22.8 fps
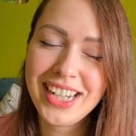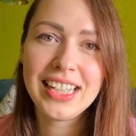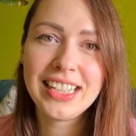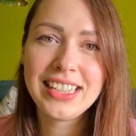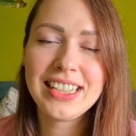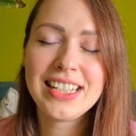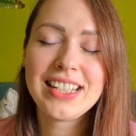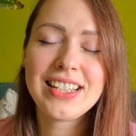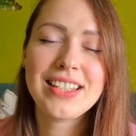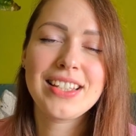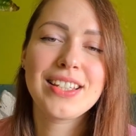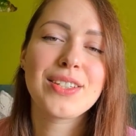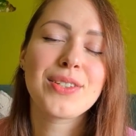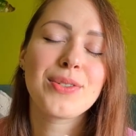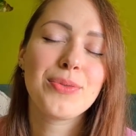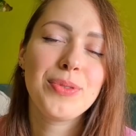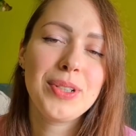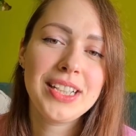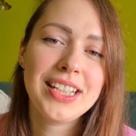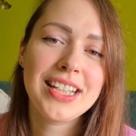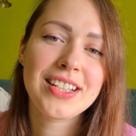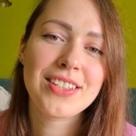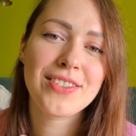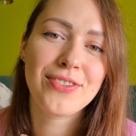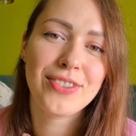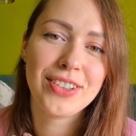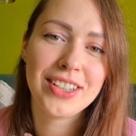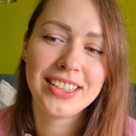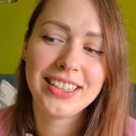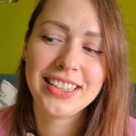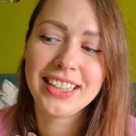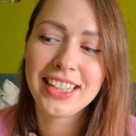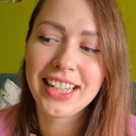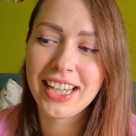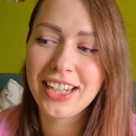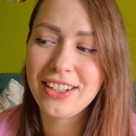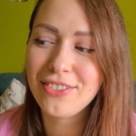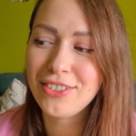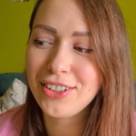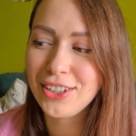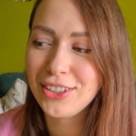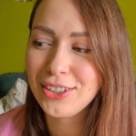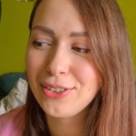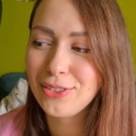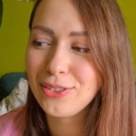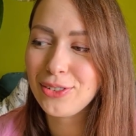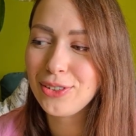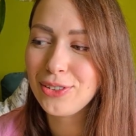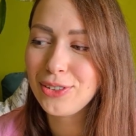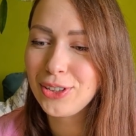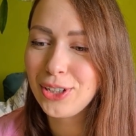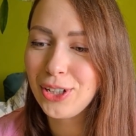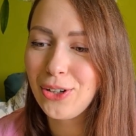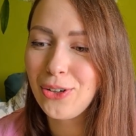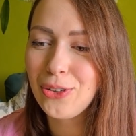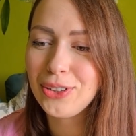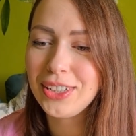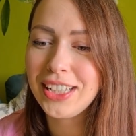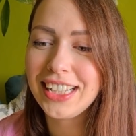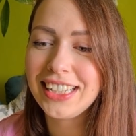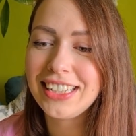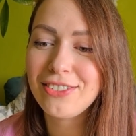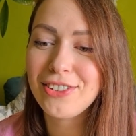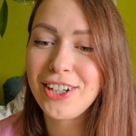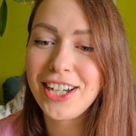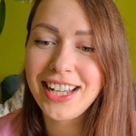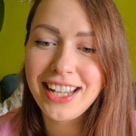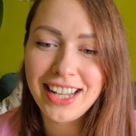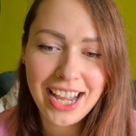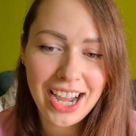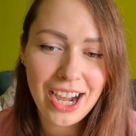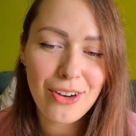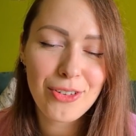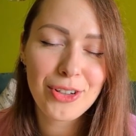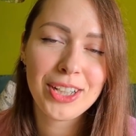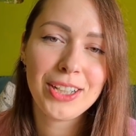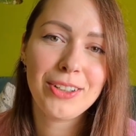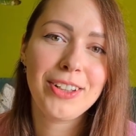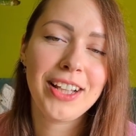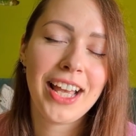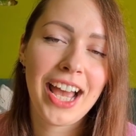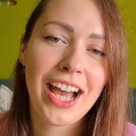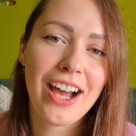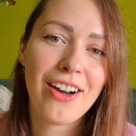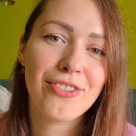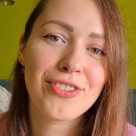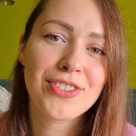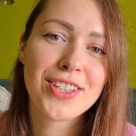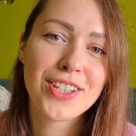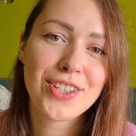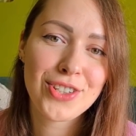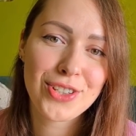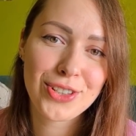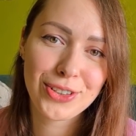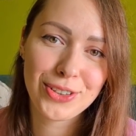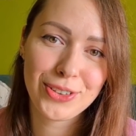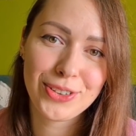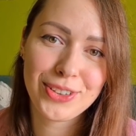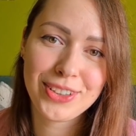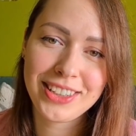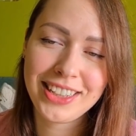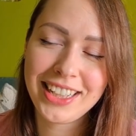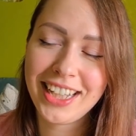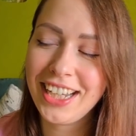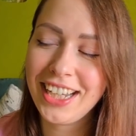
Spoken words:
It is the sweetest feeling ever, to know that right now he'll have such a good